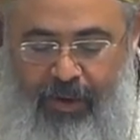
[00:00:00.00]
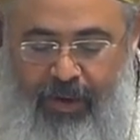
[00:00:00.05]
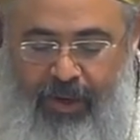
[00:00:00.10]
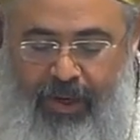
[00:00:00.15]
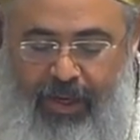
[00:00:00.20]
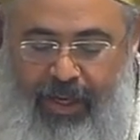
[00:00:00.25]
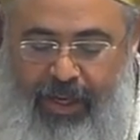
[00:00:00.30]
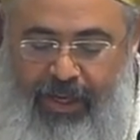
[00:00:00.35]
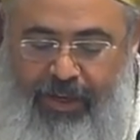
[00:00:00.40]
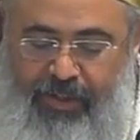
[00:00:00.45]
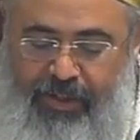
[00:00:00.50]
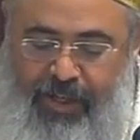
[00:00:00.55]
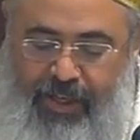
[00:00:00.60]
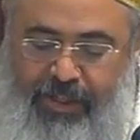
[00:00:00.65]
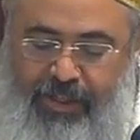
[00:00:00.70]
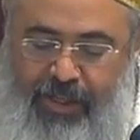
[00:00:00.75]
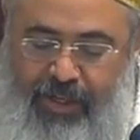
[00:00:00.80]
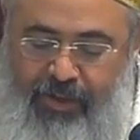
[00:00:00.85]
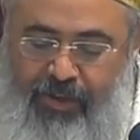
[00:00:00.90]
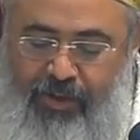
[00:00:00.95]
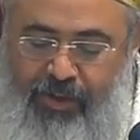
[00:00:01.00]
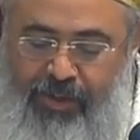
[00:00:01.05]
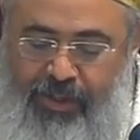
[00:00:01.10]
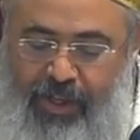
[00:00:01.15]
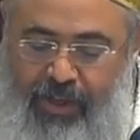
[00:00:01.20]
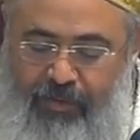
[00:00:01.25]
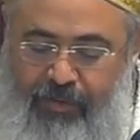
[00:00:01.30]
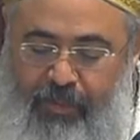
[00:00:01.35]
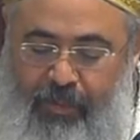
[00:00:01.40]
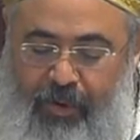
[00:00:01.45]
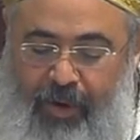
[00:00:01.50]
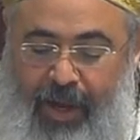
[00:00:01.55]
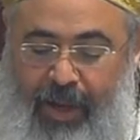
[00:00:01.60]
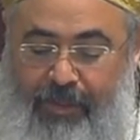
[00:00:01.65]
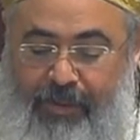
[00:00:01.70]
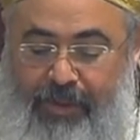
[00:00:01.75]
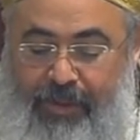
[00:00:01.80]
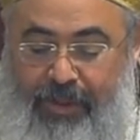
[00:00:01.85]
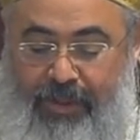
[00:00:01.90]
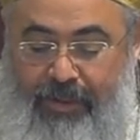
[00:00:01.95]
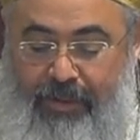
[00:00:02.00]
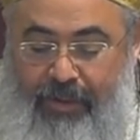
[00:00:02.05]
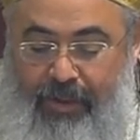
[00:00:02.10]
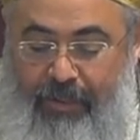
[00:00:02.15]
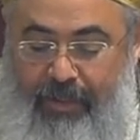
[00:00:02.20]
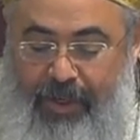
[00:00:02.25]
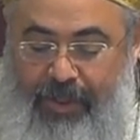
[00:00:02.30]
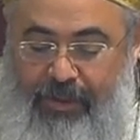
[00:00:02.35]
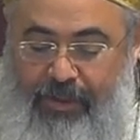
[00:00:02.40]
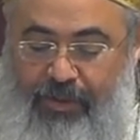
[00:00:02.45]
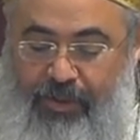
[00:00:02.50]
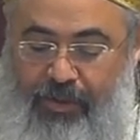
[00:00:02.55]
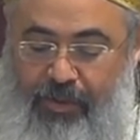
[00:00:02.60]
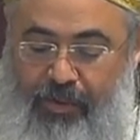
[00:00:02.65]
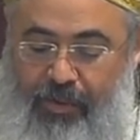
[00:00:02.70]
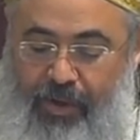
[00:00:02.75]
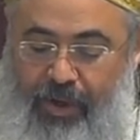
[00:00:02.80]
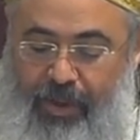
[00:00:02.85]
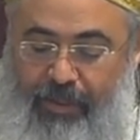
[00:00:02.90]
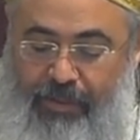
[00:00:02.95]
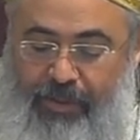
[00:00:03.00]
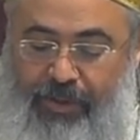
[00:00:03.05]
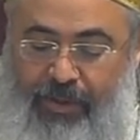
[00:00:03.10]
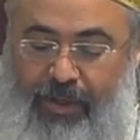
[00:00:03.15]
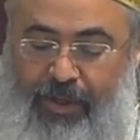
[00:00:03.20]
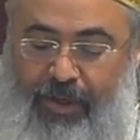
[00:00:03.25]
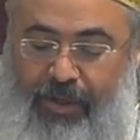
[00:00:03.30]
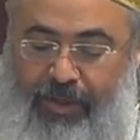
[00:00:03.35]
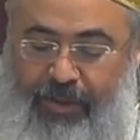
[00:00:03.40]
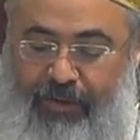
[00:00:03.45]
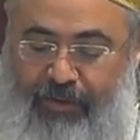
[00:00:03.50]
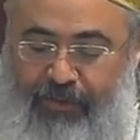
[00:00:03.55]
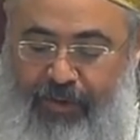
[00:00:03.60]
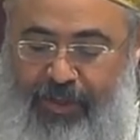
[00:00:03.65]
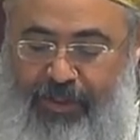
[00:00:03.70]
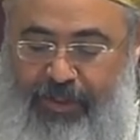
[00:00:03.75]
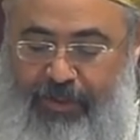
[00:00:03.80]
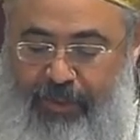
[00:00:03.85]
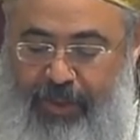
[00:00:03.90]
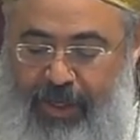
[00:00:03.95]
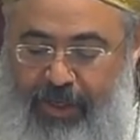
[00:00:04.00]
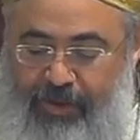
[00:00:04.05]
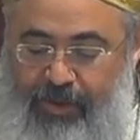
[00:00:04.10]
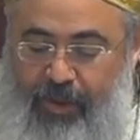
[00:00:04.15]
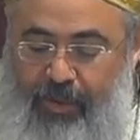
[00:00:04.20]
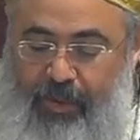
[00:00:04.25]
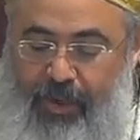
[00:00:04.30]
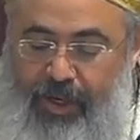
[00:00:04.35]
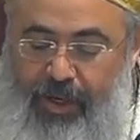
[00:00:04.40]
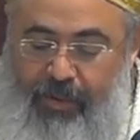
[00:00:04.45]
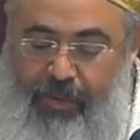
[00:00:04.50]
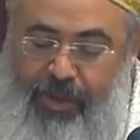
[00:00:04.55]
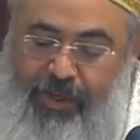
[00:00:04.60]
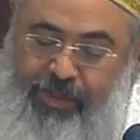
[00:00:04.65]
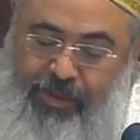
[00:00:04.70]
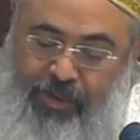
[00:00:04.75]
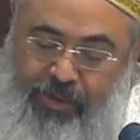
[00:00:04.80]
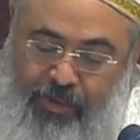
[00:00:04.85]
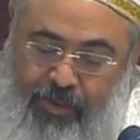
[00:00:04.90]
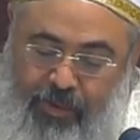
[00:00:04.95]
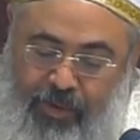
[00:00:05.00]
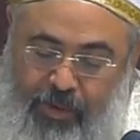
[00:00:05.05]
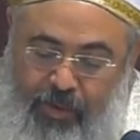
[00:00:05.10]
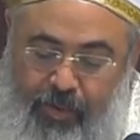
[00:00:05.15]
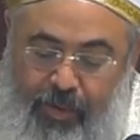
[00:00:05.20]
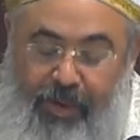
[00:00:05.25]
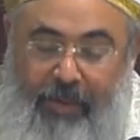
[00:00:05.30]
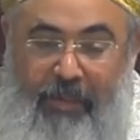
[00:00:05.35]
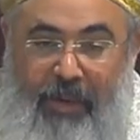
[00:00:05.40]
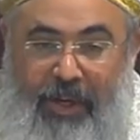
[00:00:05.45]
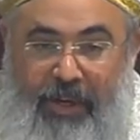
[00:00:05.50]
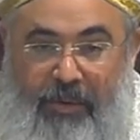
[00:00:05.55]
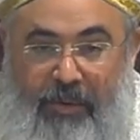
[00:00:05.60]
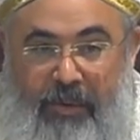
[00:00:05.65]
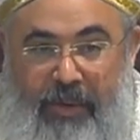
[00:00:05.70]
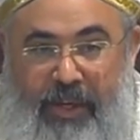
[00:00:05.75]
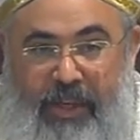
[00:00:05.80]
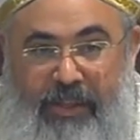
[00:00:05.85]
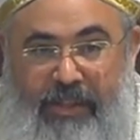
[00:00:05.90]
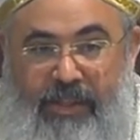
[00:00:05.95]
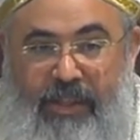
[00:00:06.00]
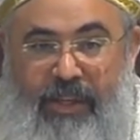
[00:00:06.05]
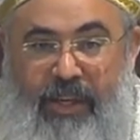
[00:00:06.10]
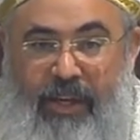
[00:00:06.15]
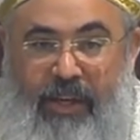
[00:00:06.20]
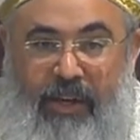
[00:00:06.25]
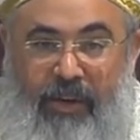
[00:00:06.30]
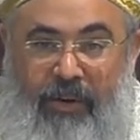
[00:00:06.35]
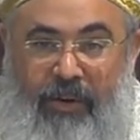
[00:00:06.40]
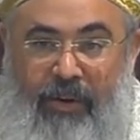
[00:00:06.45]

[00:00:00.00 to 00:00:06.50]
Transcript: Each day say to yourself, Perhaps this, the messenger who comes to fetch me, has already reached the door. What am I doing sitting here?